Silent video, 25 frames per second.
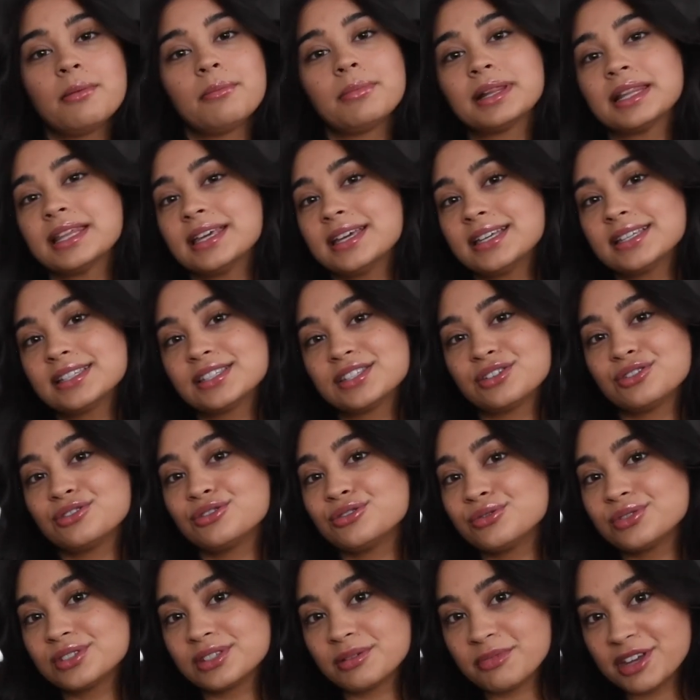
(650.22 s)
please do
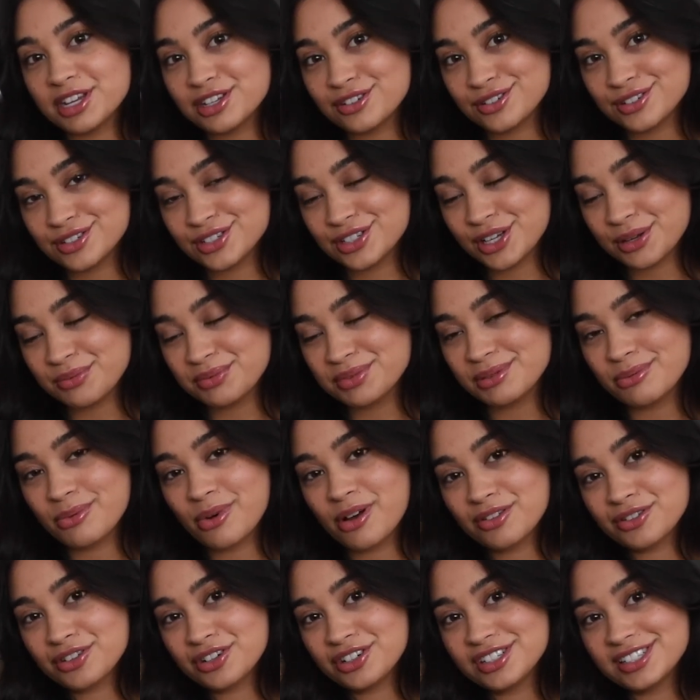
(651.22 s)
some internships while
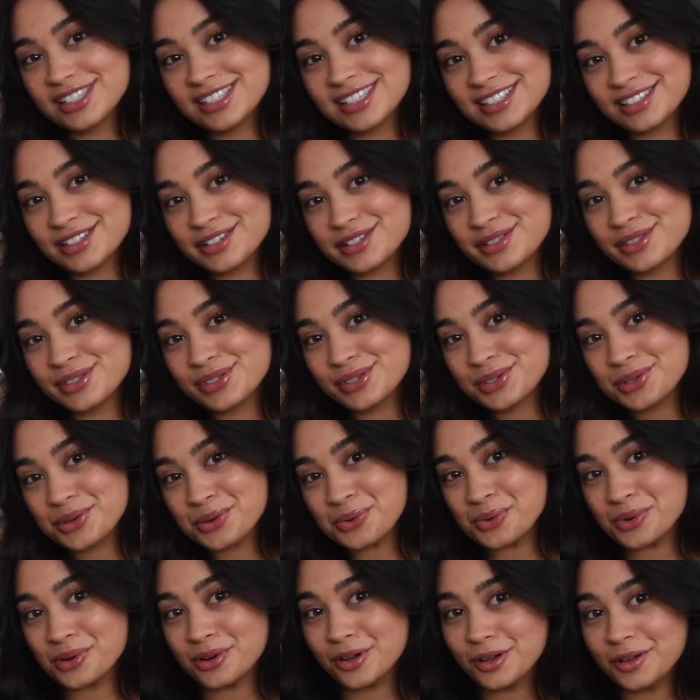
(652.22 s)
you're still in
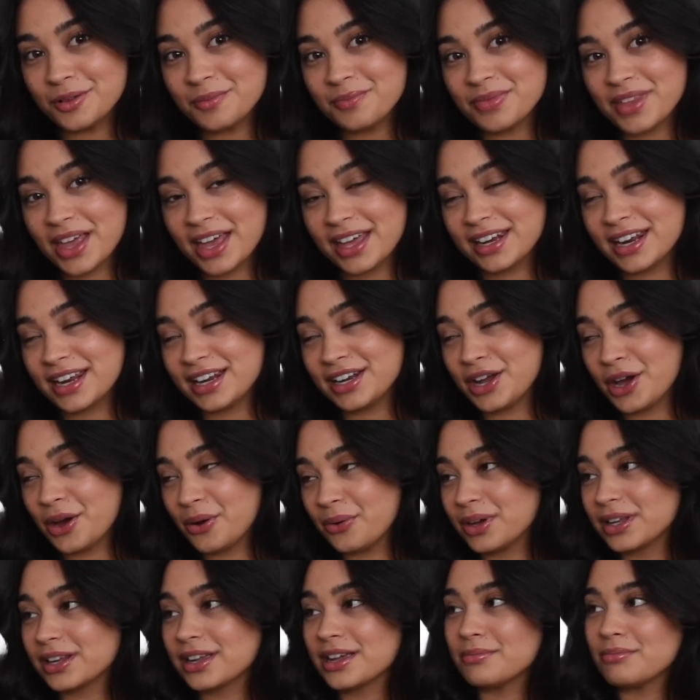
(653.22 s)
school. And I know
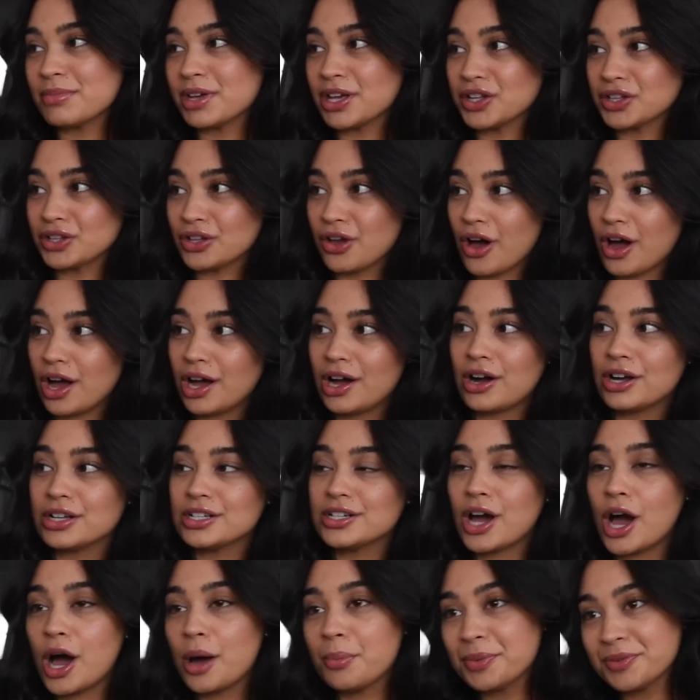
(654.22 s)
it can be a lot on
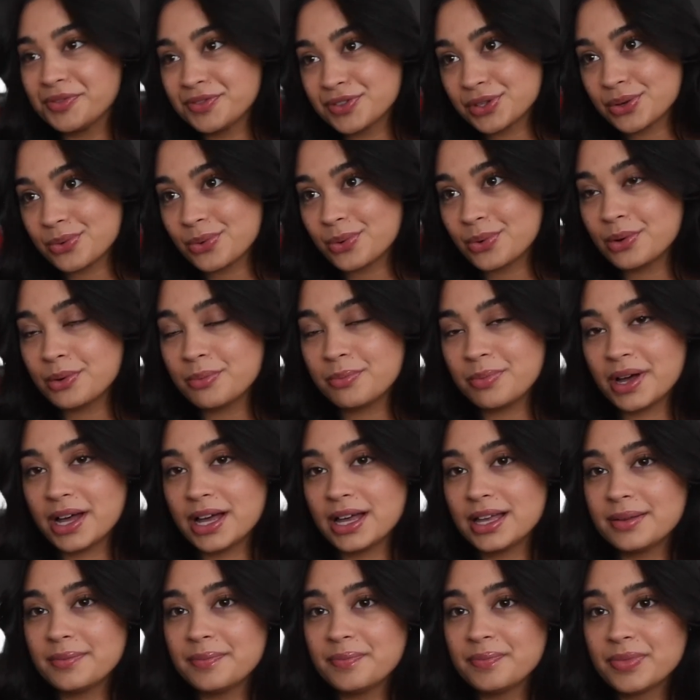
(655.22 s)
top of school,
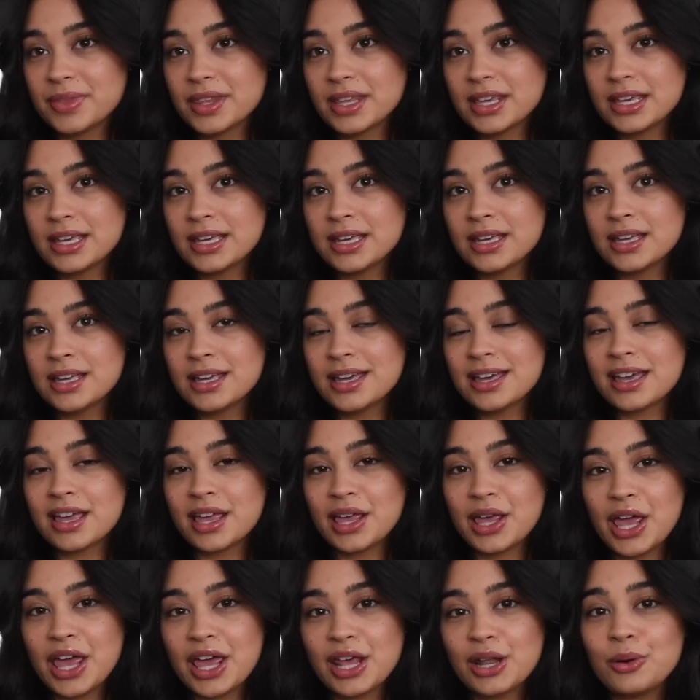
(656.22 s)
but
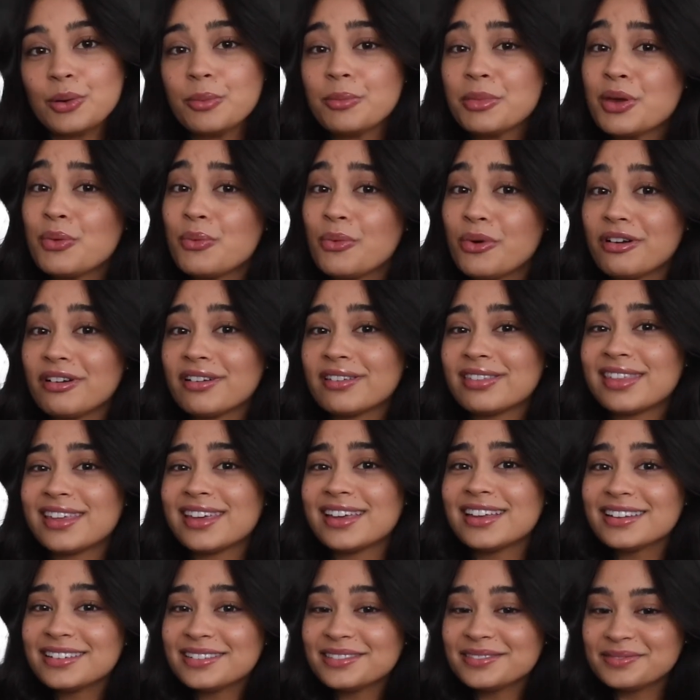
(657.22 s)
it'll be worth it.